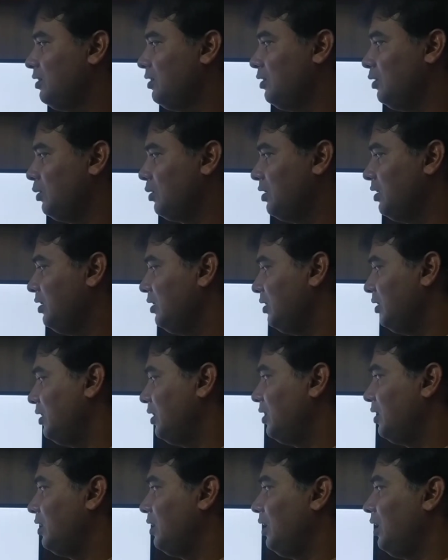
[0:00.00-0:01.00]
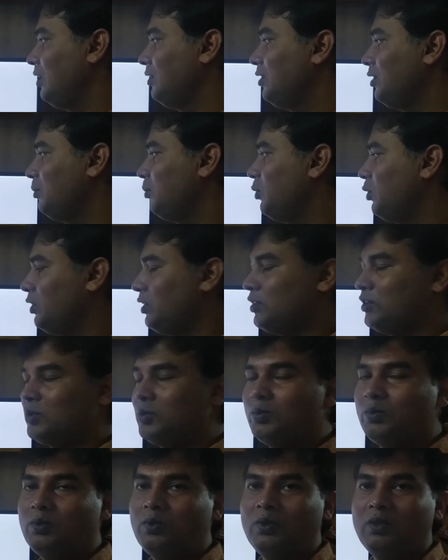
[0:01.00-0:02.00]
Okay, there are other poets
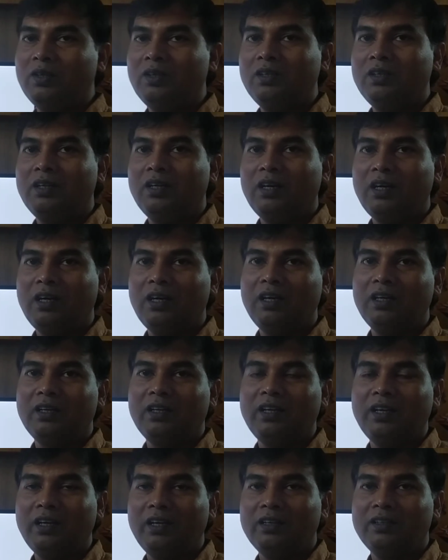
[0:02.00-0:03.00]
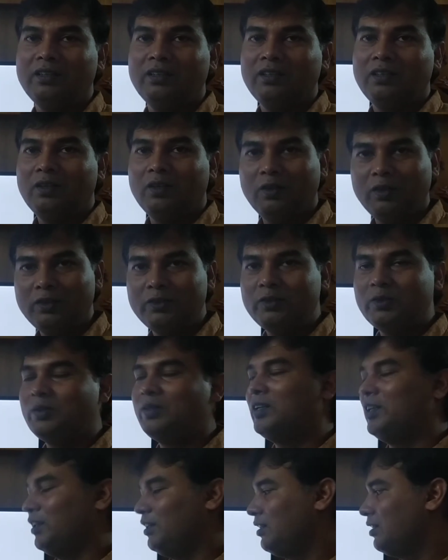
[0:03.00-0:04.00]
who are also
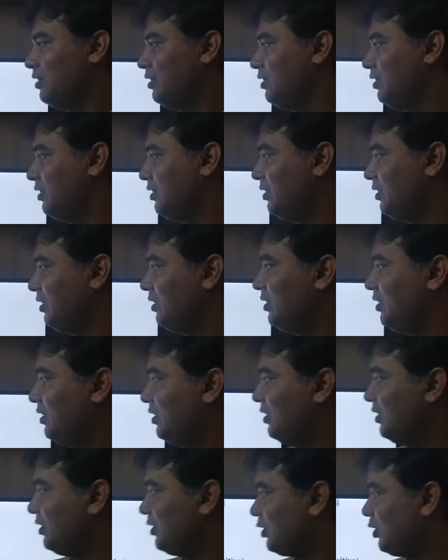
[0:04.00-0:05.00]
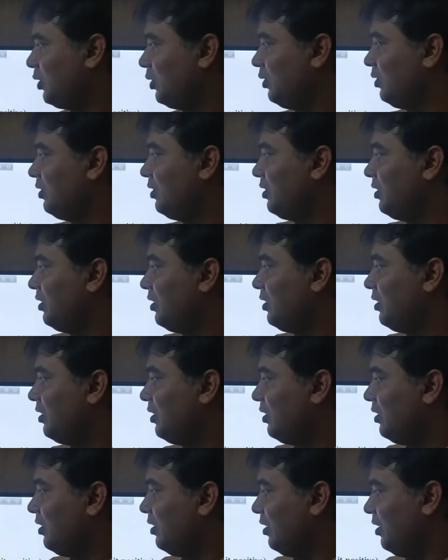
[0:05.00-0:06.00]
great. So
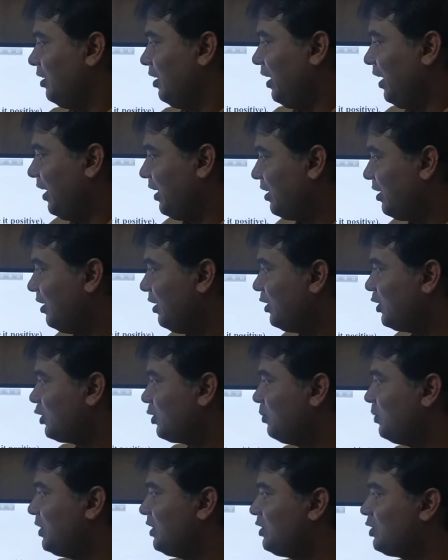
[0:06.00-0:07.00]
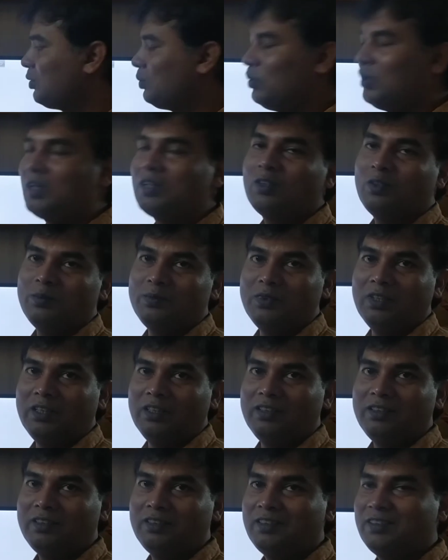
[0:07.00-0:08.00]
at least means one of the.
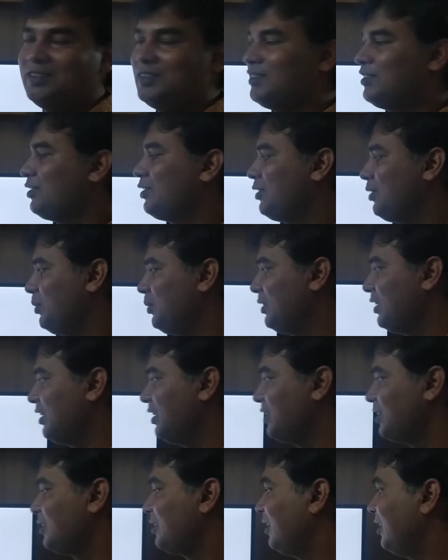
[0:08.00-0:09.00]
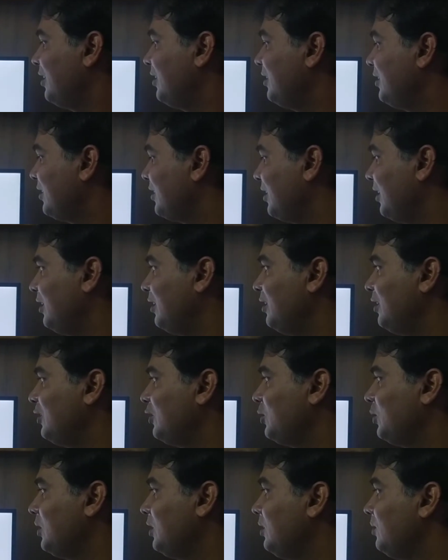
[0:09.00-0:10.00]
So we can start this sentence
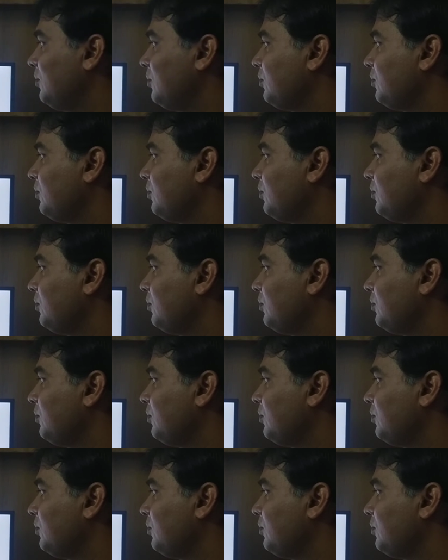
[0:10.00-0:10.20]
with